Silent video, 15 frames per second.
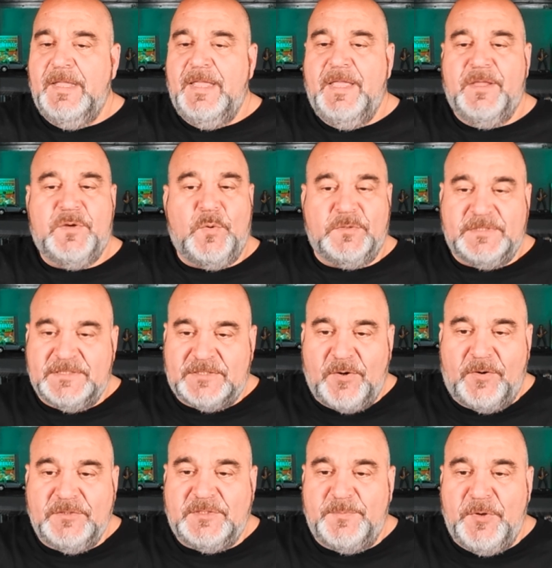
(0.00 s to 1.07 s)
Of course, this
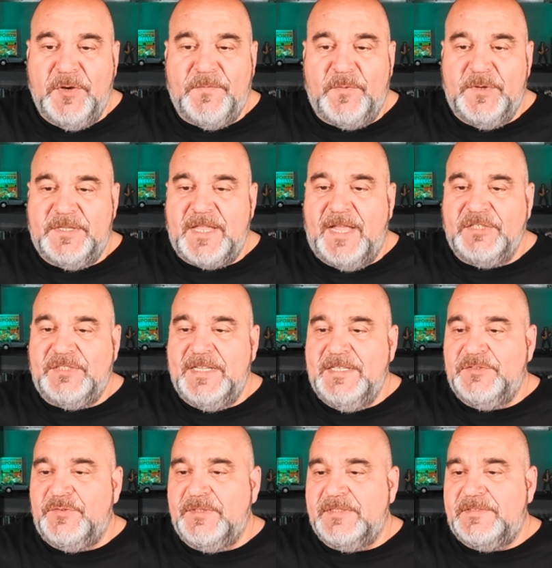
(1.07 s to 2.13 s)
stars the beautiful Natasha
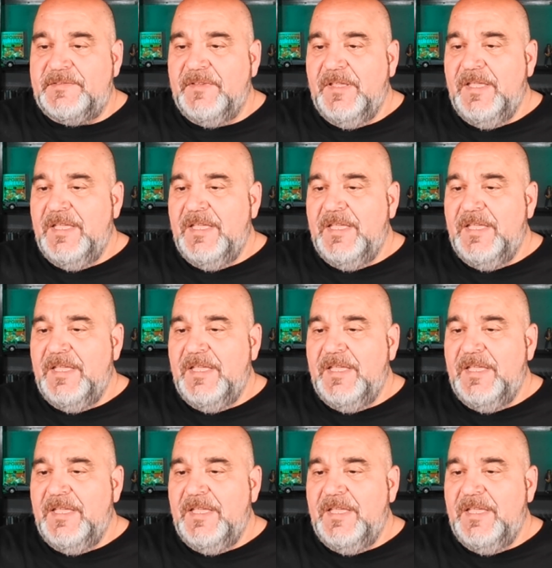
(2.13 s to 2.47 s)
Hendricks,